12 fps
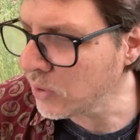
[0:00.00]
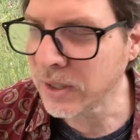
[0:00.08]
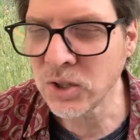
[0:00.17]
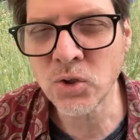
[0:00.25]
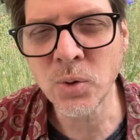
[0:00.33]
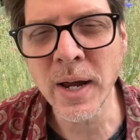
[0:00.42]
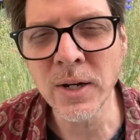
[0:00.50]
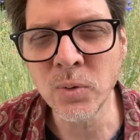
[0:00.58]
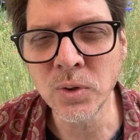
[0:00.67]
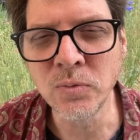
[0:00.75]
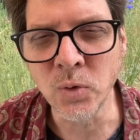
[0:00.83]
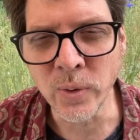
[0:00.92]
really try
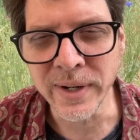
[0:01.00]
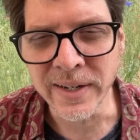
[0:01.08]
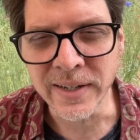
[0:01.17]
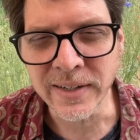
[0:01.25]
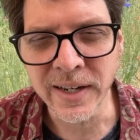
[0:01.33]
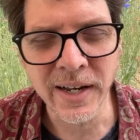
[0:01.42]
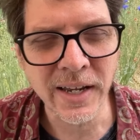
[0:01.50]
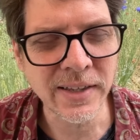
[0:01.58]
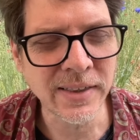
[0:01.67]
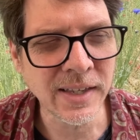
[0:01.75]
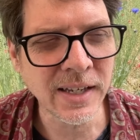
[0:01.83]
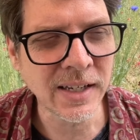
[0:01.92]
to avoid it, and I
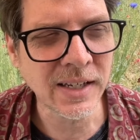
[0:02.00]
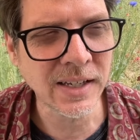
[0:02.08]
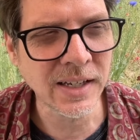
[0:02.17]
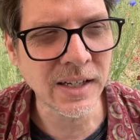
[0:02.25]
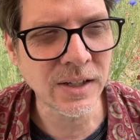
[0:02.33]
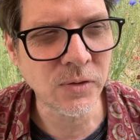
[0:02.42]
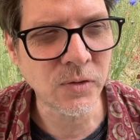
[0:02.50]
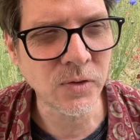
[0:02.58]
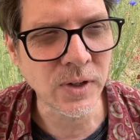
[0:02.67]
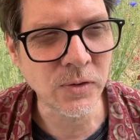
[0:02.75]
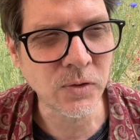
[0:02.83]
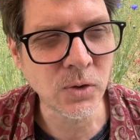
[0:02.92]
think
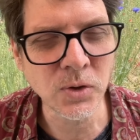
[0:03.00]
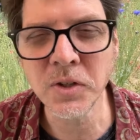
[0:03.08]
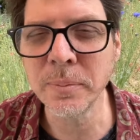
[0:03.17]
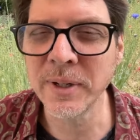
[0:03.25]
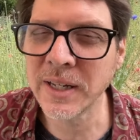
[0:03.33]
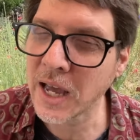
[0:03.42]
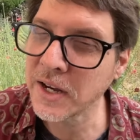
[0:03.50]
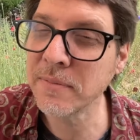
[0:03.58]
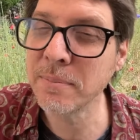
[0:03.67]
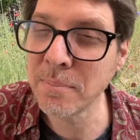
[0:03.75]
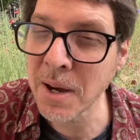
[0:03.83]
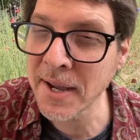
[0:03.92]
it's good to be kind
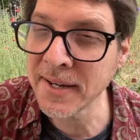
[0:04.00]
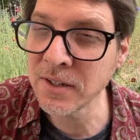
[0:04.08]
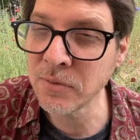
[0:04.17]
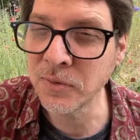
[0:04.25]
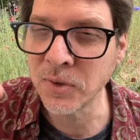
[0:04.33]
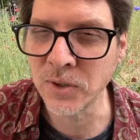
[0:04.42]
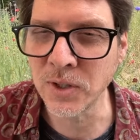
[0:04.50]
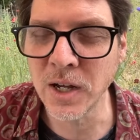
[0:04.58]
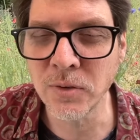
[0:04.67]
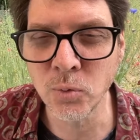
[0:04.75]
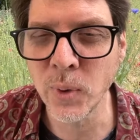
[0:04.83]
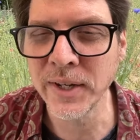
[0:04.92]
of mindful
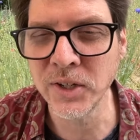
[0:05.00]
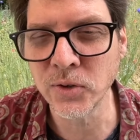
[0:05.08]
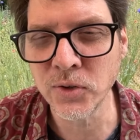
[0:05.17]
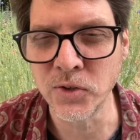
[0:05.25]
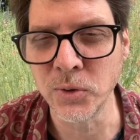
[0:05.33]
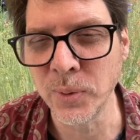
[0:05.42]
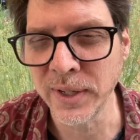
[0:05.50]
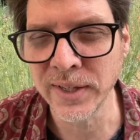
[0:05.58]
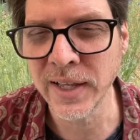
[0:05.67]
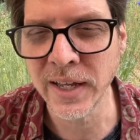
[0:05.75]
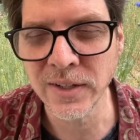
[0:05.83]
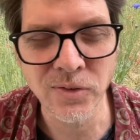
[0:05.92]
of when you're doing
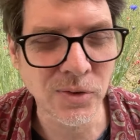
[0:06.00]
that.